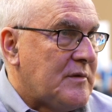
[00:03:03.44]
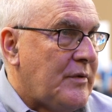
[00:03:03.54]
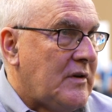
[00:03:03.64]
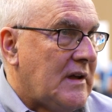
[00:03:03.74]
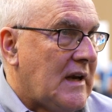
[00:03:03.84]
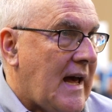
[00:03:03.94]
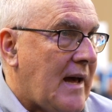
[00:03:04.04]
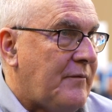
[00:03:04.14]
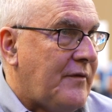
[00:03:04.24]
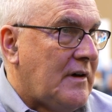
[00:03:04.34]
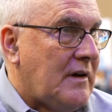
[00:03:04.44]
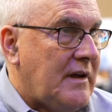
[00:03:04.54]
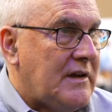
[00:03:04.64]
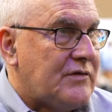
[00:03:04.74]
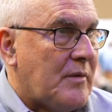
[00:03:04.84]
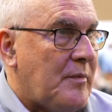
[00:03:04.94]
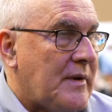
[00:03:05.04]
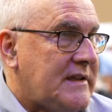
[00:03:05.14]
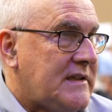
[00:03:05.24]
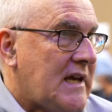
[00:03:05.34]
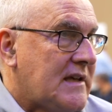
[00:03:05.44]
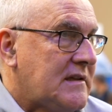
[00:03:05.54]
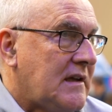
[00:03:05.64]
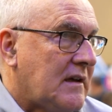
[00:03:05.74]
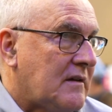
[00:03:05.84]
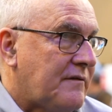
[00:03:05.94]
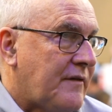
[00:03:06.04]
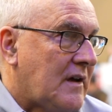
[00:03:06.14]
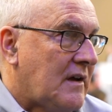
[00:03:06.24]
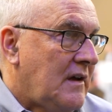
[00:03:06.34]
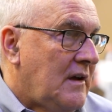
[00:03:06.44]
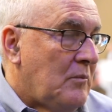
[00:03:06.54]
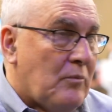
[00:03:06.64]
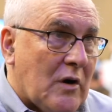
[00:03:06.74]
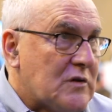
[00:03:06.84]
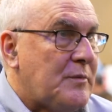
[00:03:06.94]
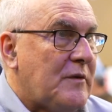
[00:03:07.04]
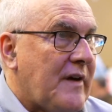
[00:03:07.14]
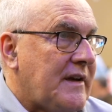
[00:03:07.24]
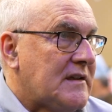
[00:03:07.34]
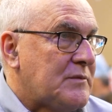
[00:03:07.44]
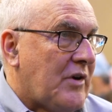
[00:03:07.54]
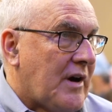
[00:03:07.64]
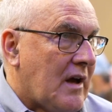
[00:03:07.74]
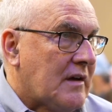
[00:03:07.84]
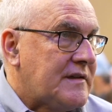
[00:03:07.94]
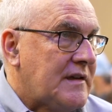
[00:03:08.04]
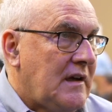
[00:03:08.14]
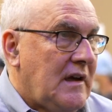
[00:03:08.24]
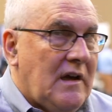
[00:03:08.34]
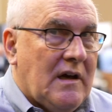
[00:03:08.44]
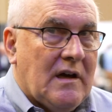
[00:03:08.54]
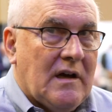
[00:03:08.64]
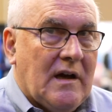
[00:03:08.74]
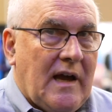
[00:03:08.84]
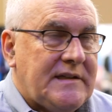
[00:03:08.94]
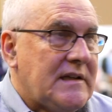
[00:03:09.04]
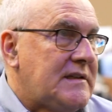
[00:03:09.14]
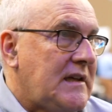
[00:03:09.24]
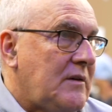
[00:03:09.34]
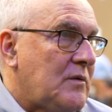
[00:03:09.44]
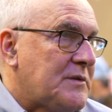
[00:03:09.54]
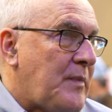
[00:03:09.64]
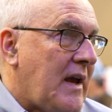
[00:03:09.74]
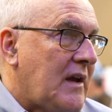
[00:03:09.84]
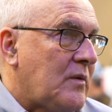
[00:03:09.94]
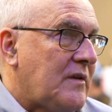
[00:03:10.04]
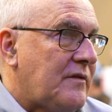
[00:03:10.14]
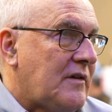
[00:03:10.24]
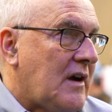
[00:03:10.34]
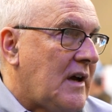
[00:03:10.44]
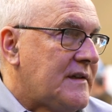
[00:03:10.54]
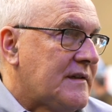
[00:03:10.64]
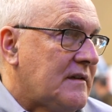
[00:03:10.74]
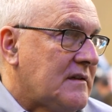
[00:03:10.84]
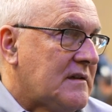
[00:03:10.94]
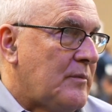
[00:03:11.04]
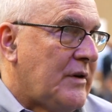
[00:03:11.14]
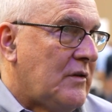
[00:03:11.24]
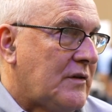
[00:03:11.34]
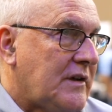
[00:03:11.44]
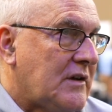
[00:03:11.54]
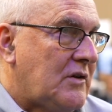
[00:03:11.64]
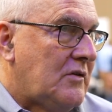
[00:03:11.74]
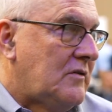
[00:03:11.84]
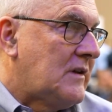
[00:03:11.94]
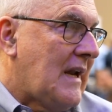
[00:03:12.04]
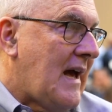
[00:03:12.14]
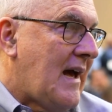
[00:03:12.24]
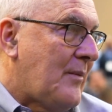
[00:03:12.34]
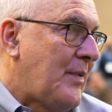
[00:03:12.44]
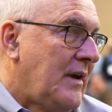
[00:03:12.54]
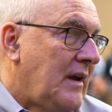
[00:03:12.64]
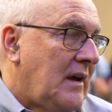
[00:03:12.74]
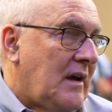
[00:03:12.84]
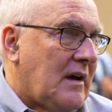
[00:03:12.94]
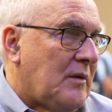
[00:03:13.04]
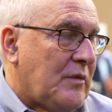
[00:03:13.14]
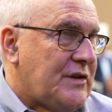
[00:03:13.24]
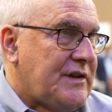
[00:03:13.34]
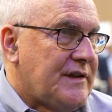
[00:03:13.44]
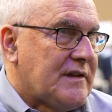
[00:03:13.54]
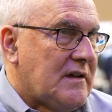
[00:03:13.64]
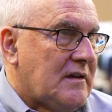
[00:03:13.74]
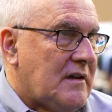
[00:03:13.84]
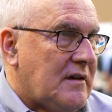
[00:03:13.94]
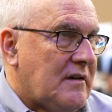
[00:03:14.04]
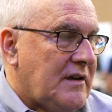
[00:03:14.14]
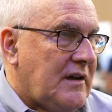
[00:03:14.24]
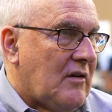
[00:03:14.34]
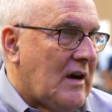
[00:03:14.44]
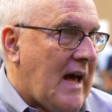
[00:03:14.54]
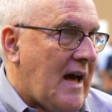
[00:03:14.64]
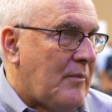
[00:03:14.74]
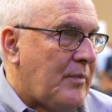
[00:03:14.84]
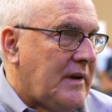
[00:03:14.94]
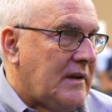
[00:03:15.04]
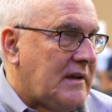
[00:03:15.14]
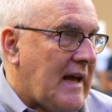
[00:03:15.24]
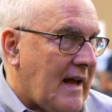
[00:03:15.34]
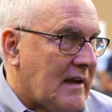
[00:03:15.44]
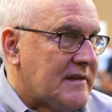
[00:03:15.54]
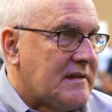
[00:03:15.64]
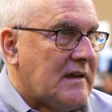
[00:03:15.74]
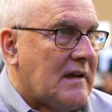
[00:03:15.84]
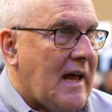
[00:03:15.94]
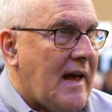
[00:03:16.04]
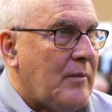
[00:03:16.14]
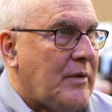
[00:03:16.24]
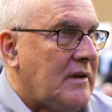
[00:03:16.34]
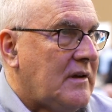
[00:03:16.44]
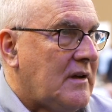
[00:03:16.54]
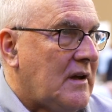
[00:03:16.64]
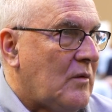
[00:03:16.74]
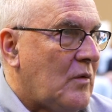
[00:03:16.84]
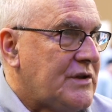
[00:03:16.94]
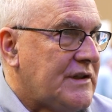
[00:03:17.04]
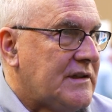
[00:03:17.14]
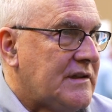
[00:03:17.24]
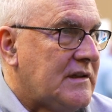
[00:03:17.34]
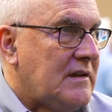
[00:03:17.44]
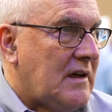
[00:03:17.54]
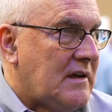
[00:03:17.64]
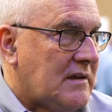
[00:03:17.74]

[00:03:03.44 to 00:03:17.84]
of building a lab for interoperability testing of multiple vendors' products. AT&T was paired with Verizon to build the Accord Lab, which is a lab in Dallas and a lab in Washington.